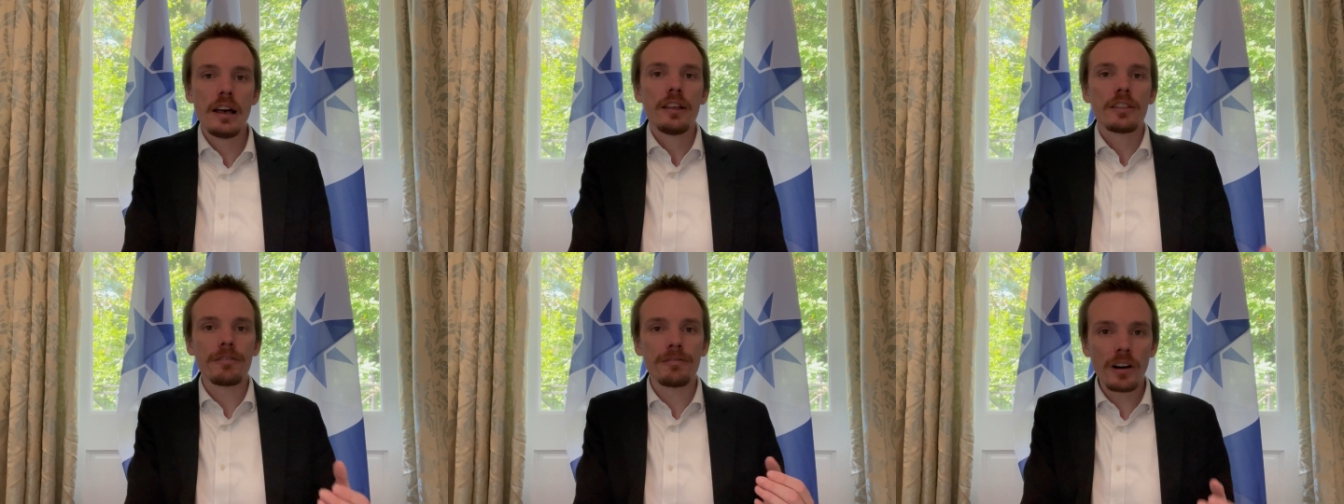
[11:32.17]

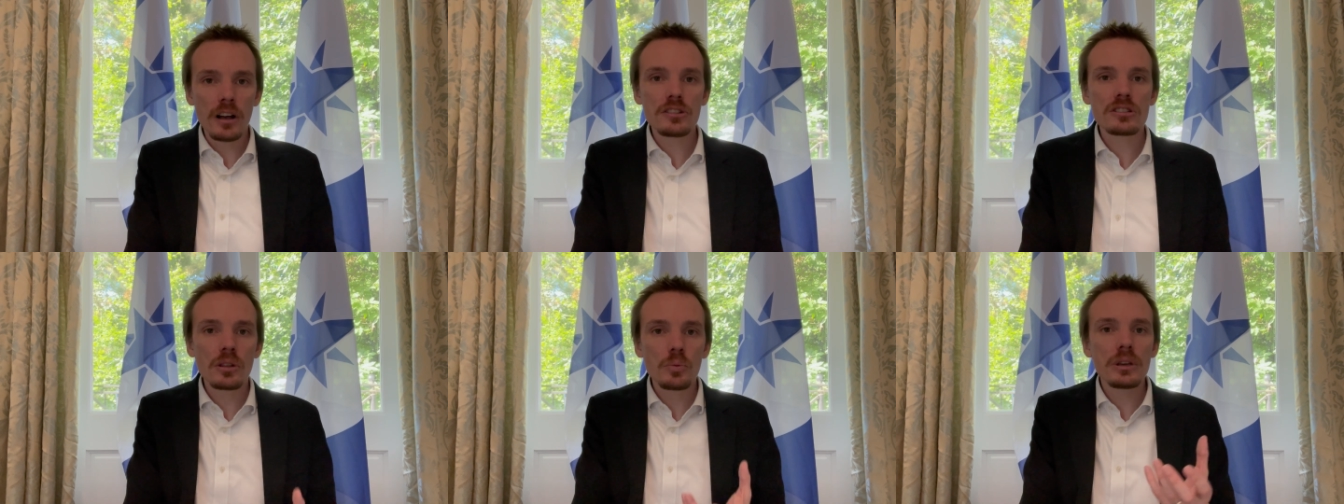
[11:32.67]
the
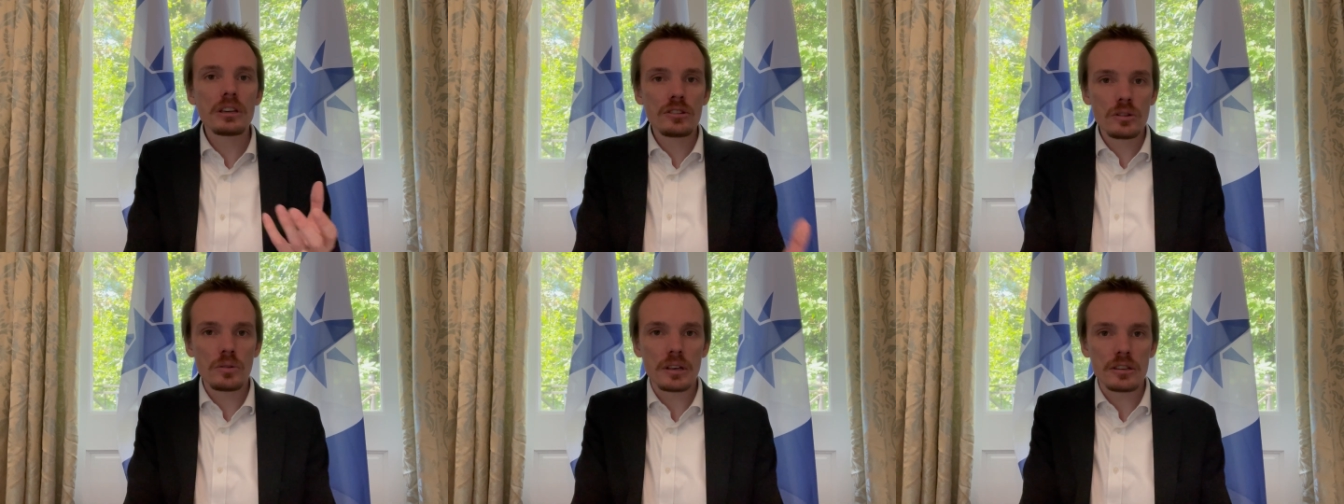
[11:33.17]
faster that we can
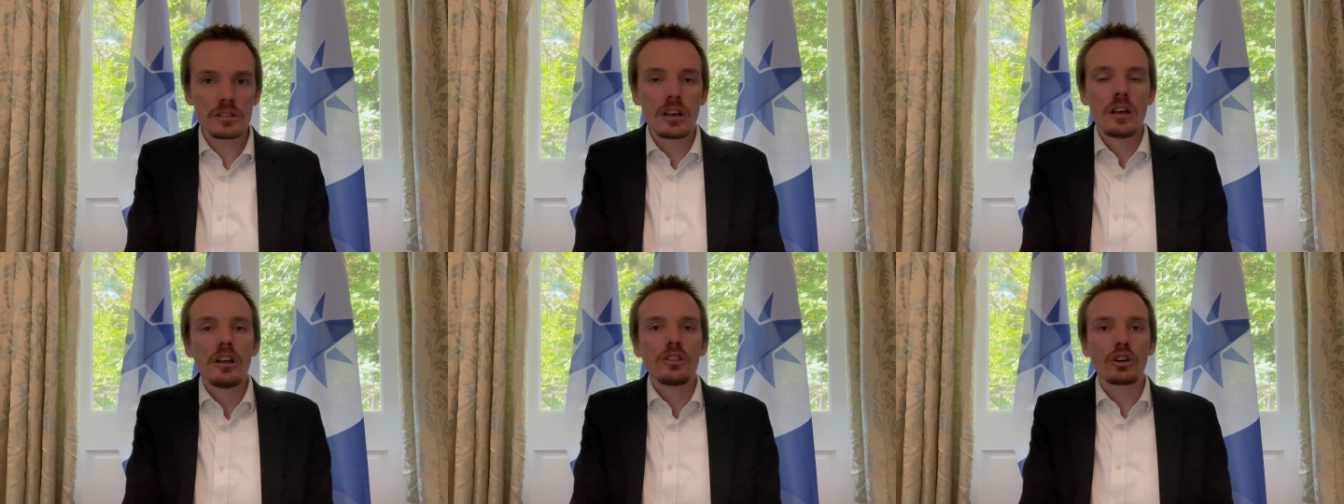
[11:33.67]
do this,
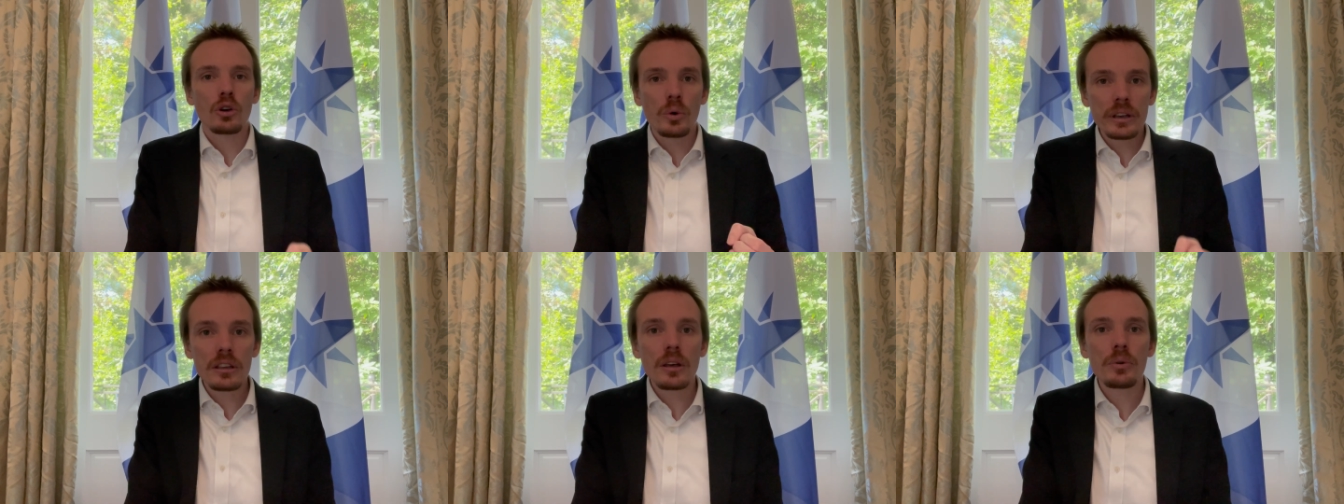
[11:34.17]
the
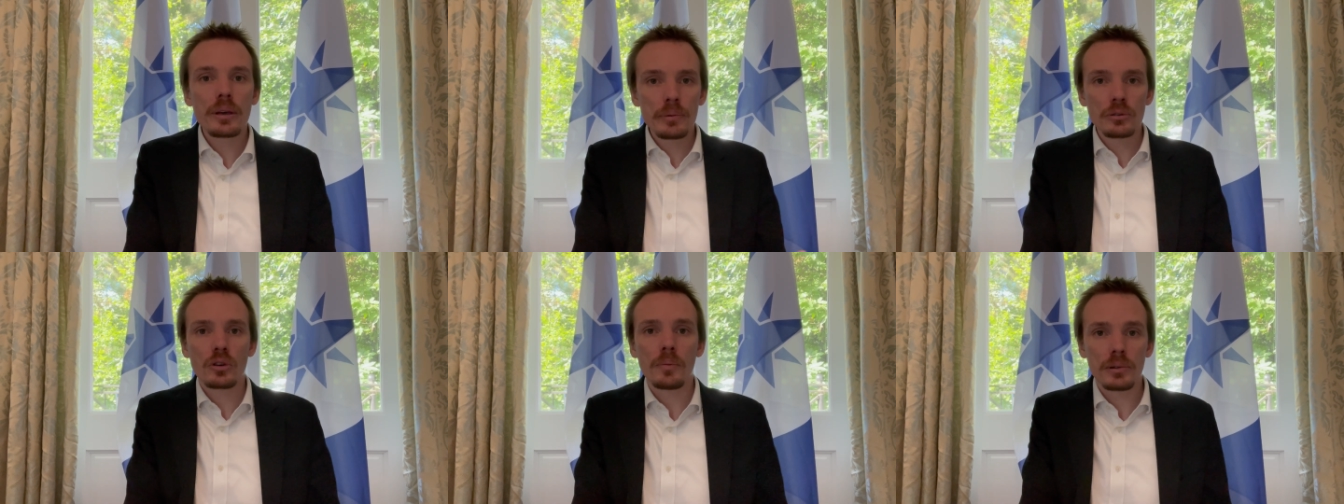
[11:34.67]
quicker that we're able to
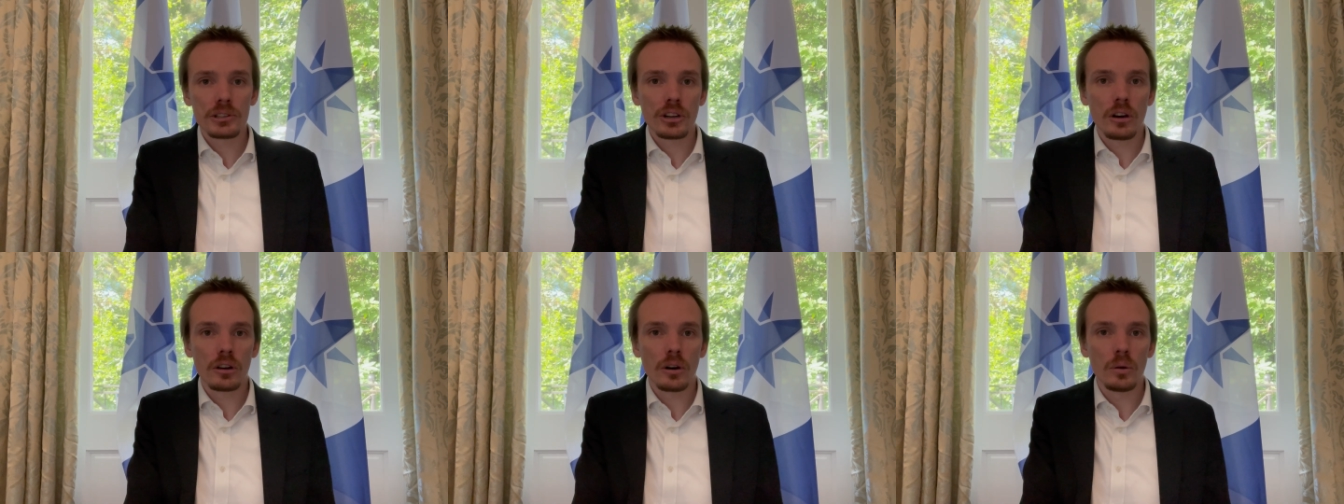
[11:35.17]
accomplish our
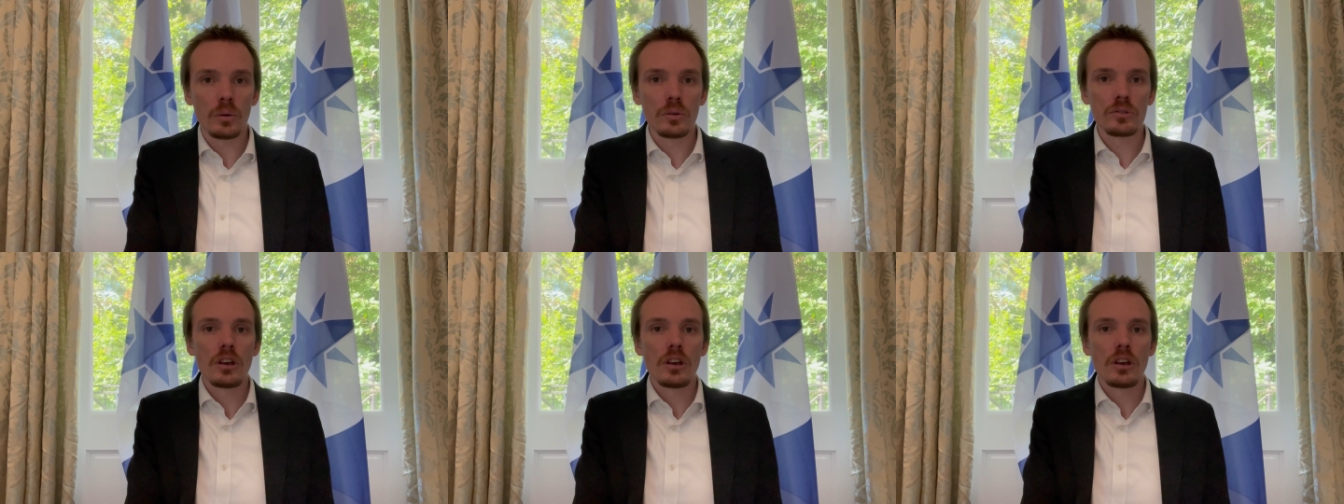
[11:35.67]
goals,